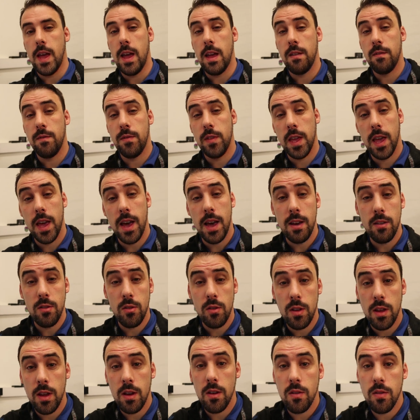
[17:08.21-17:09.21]
And for the guys
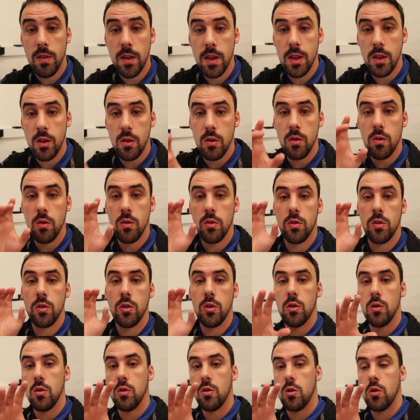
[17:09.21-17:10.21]
on here that use
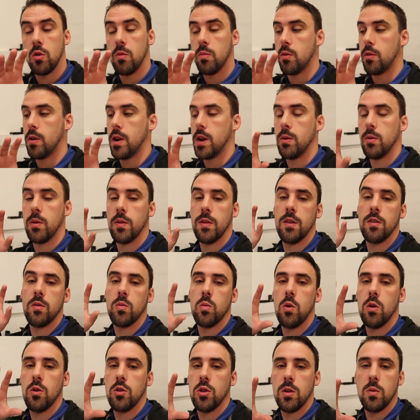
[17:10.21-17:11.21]
YouTube, or anyone that's
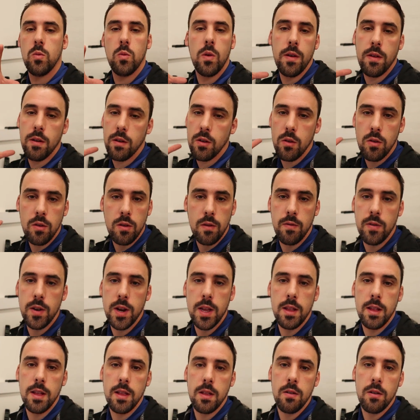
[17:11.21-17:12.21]
watching, whether you're using it for
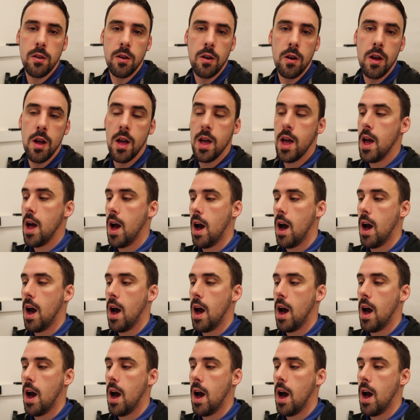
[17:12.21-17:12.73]
detail or not,